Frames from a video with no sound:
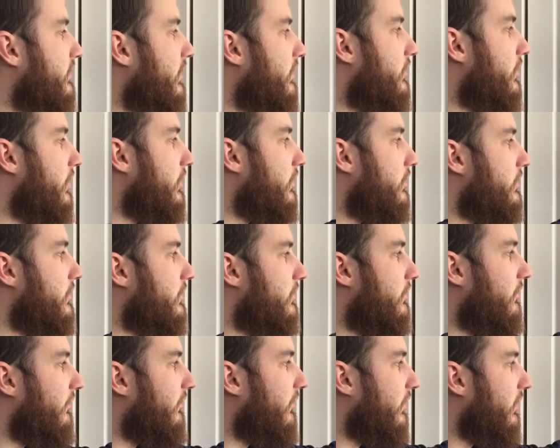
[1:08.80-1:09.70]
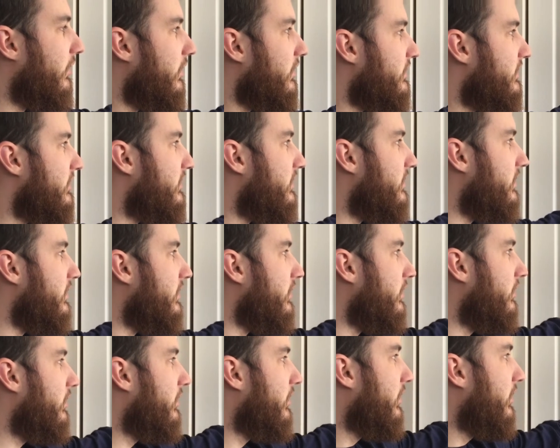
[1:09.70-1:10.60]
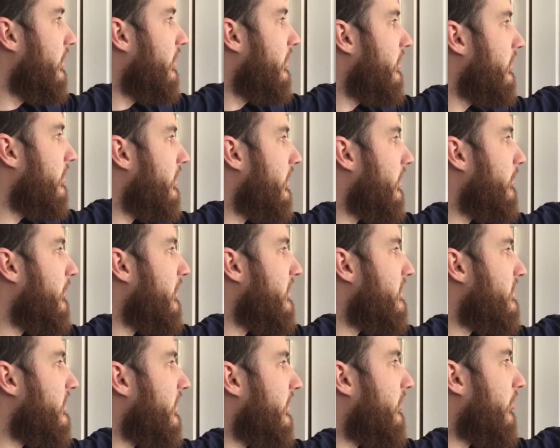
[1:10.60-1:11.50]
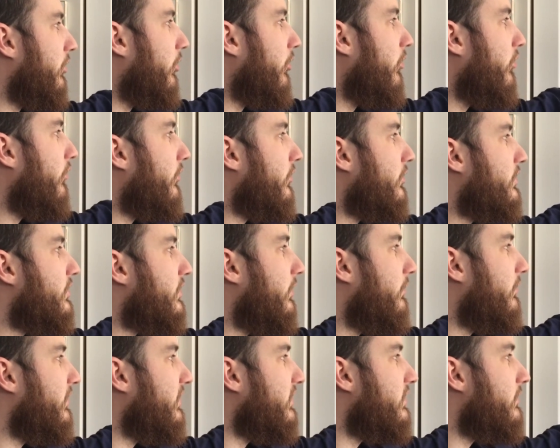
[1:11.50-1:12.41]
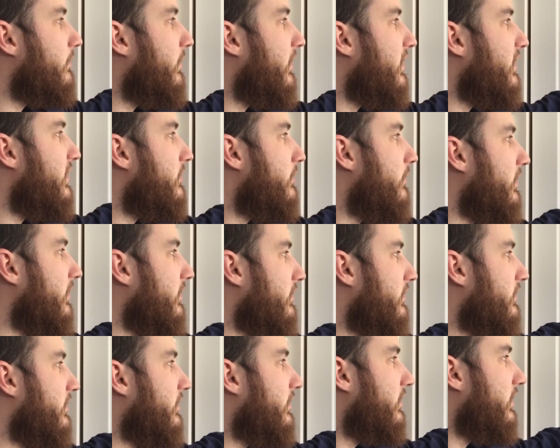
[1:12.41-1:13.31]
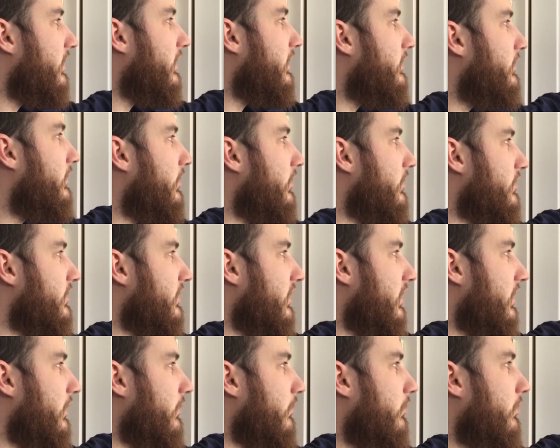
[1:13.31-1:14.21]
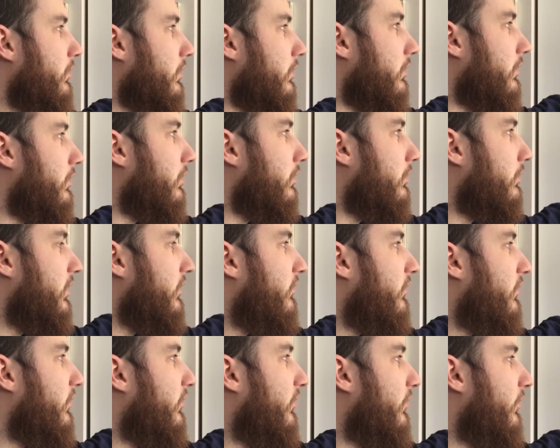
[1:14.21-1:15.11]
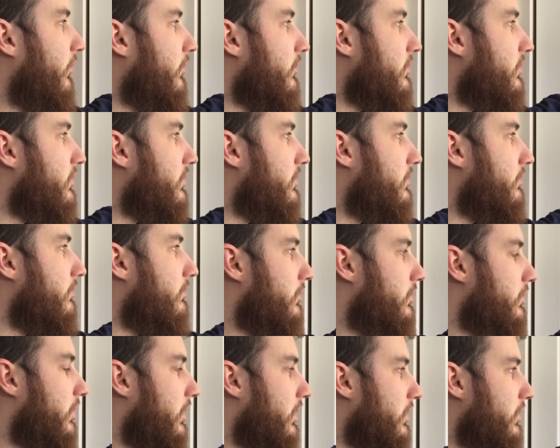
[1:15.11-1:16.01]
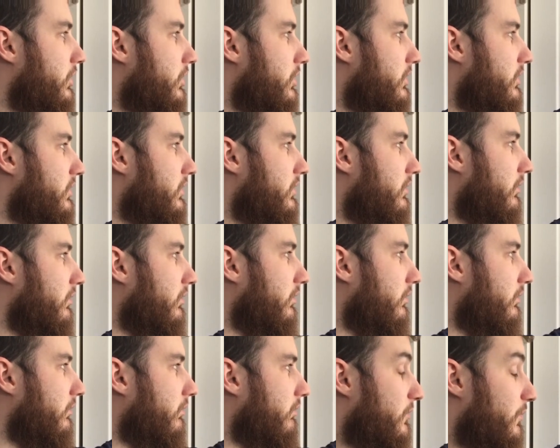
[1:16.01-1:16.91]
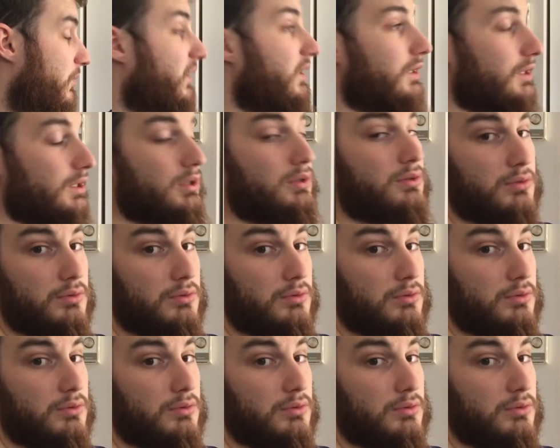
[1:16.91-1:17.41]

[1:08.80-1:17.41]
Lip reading: that changes the velocity, that means that over some displacement, it does a work. But if the force changes the speed,